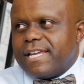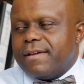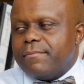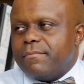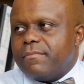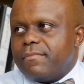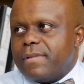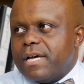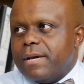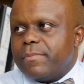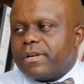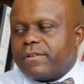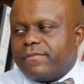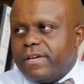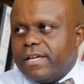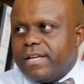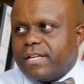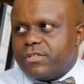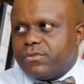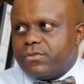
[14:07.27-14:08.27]
I'm
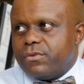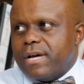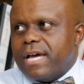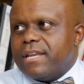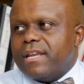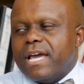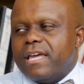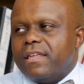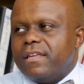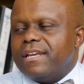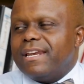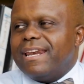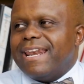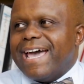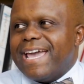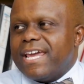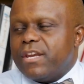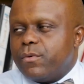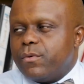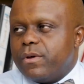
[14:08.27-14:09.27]
referring to, and in
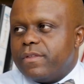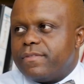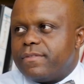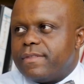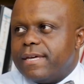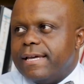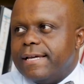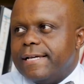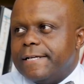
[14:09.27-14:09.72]
line with